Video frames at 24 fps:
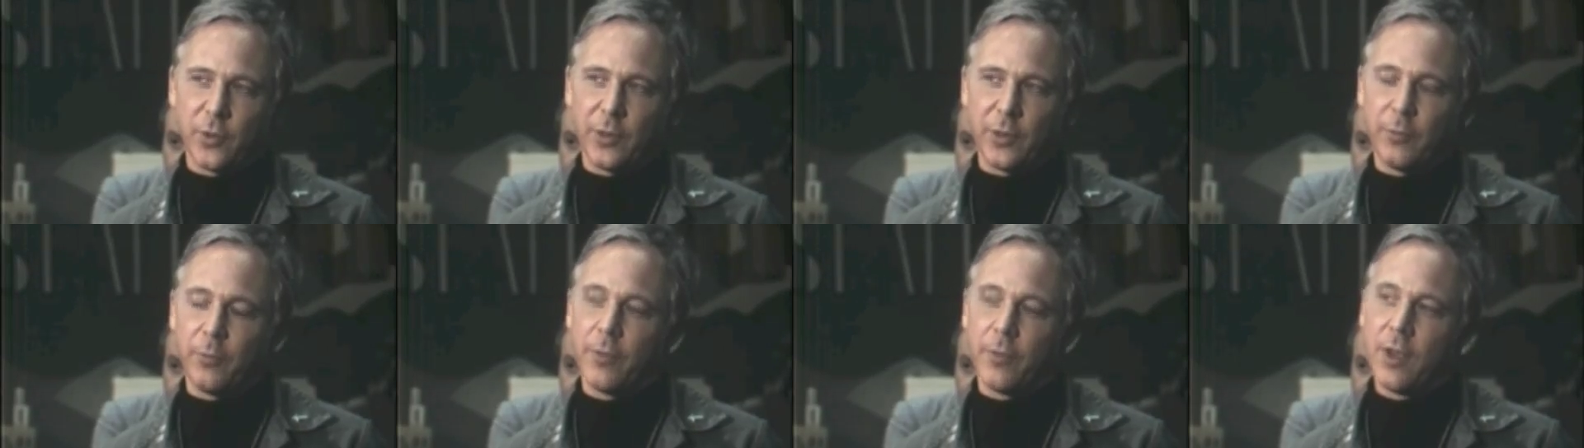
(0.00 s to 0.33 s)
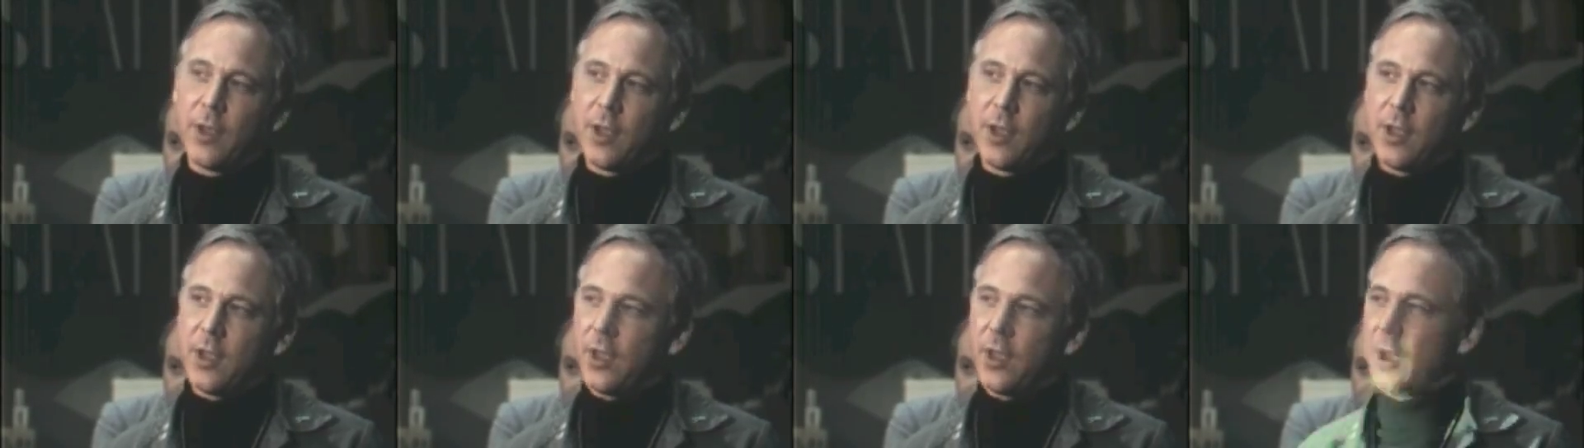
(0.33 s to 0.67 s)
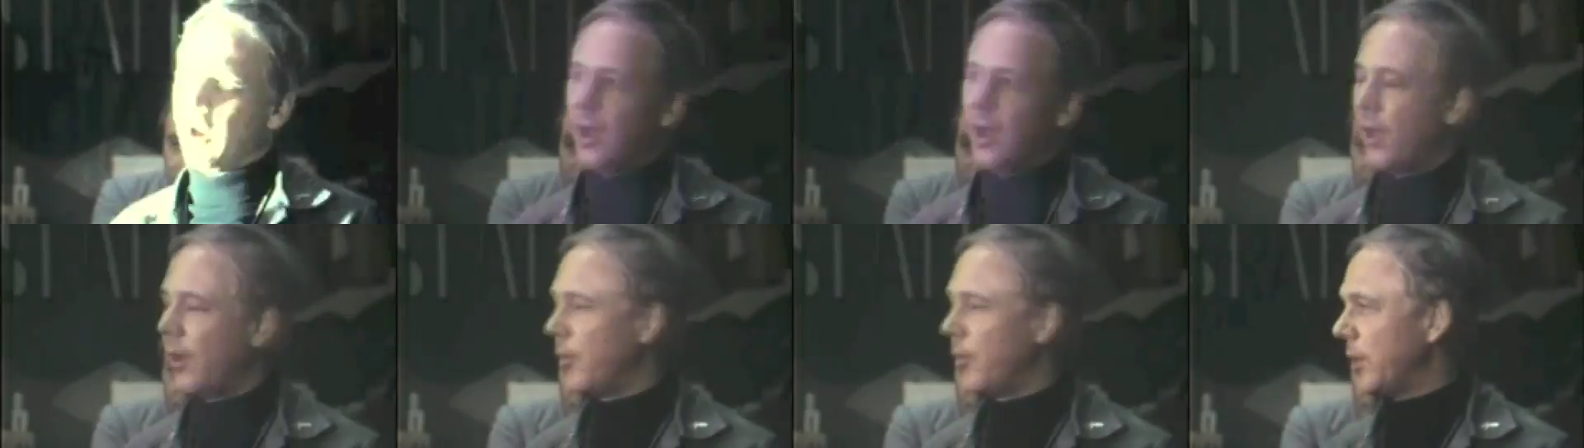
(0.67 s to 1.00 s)
when
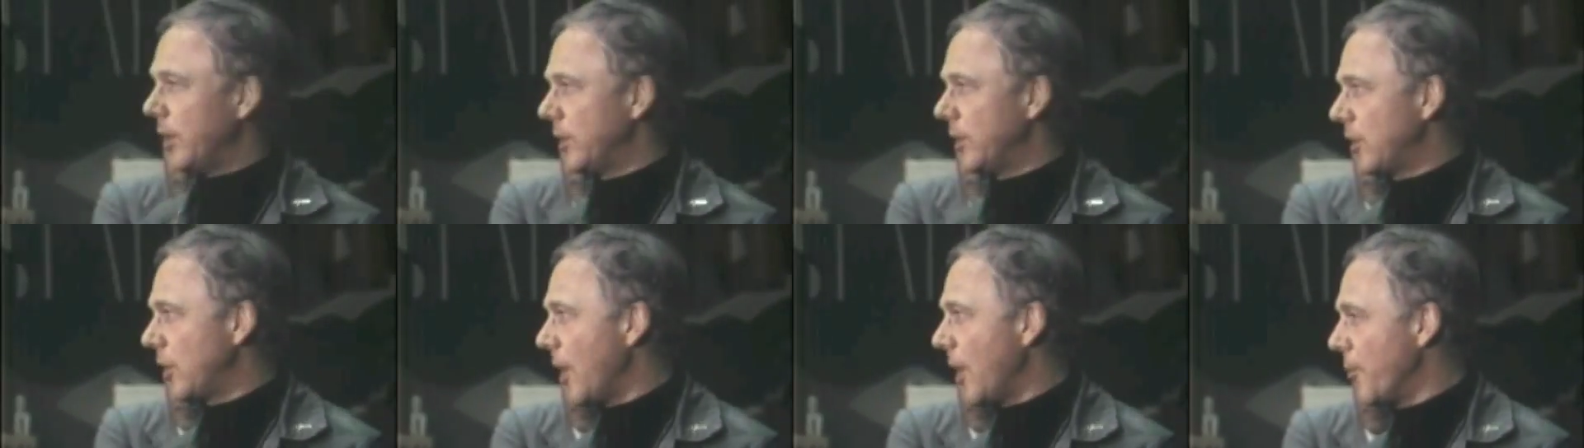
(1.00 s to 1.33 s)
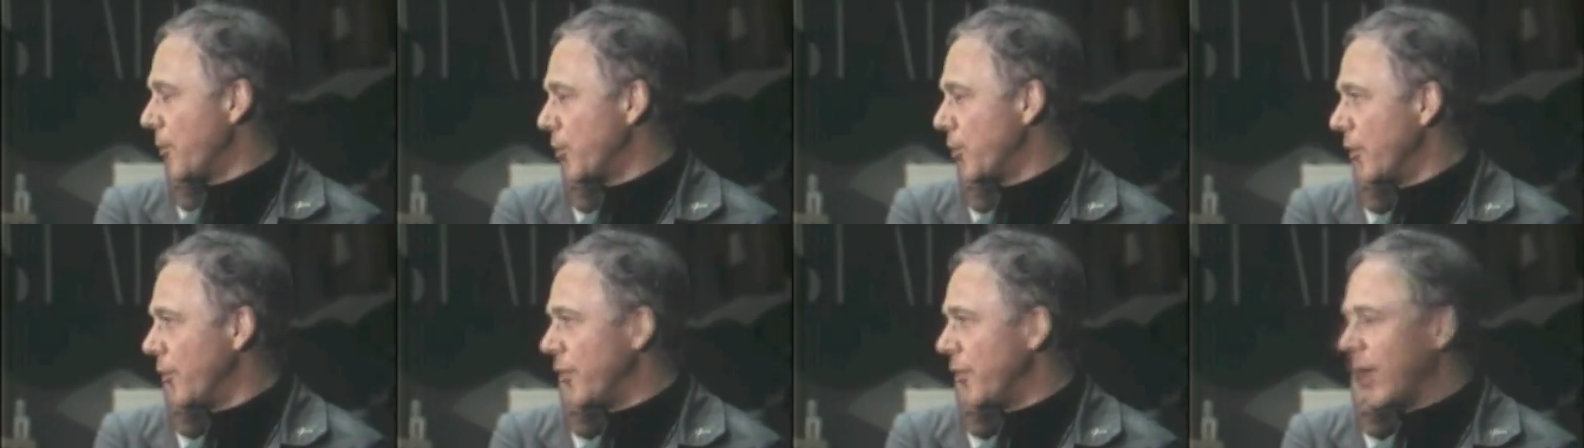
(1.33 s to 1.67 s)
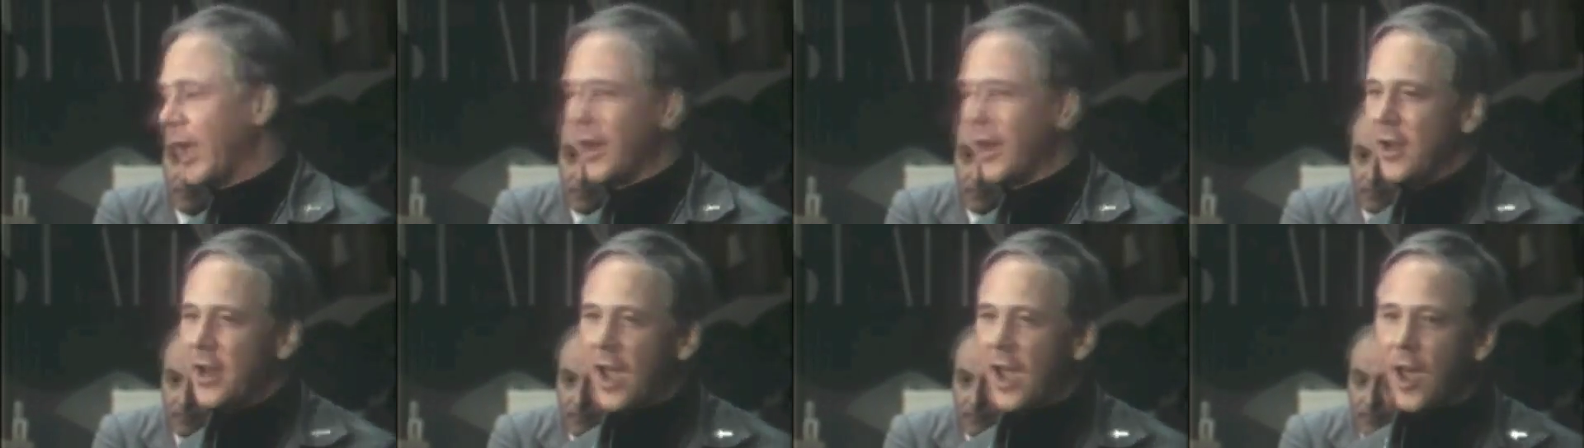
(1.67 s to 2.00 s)
we've come through
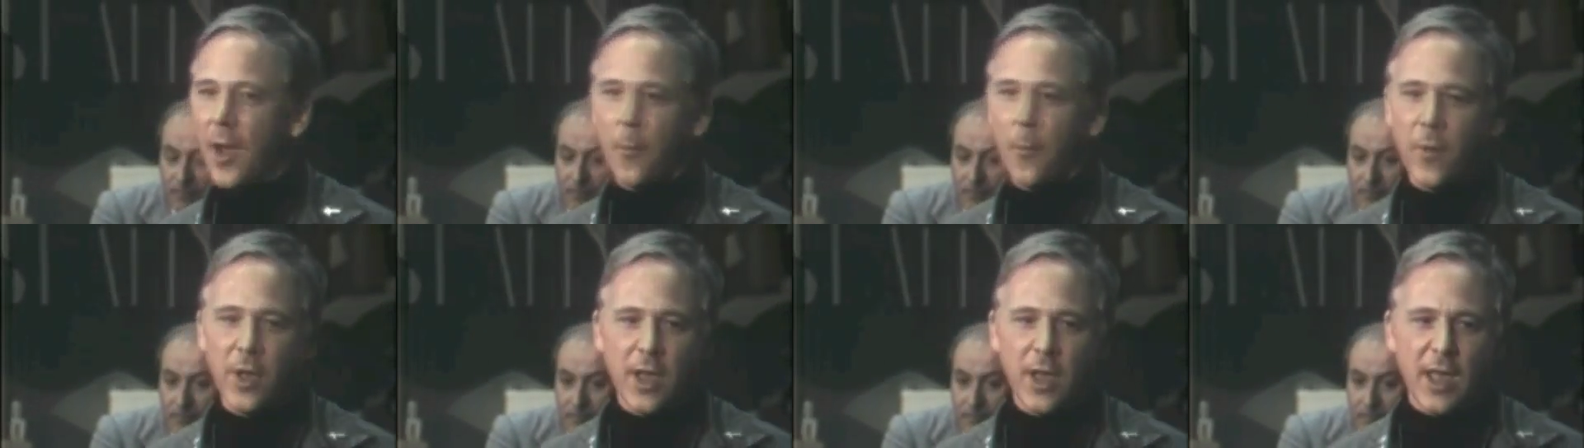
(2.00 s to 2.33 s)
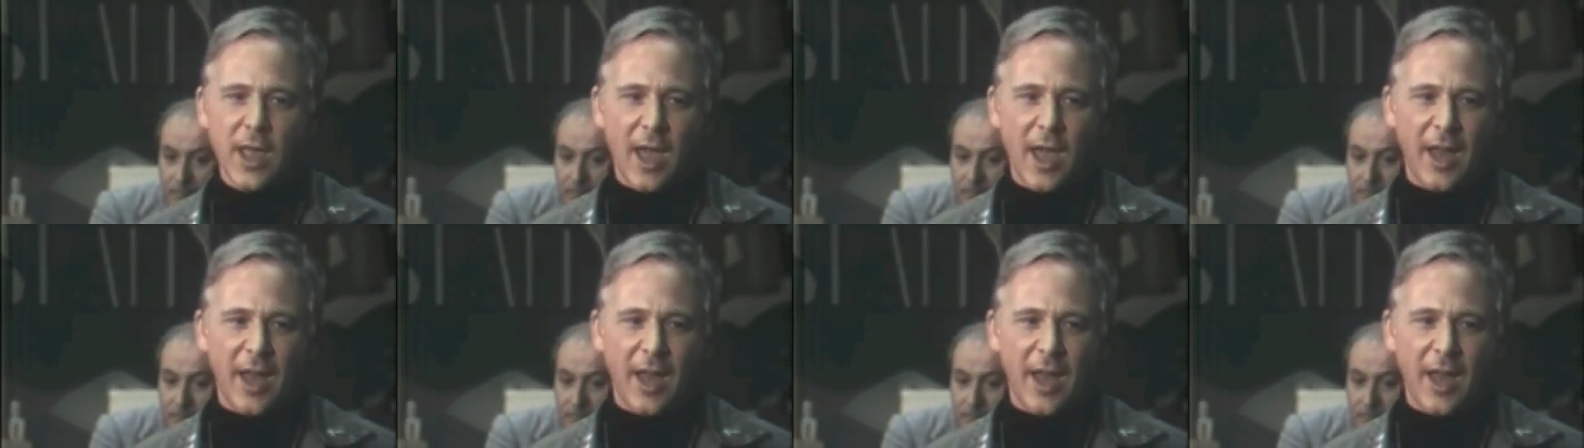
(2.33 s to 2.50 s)
Vietnam.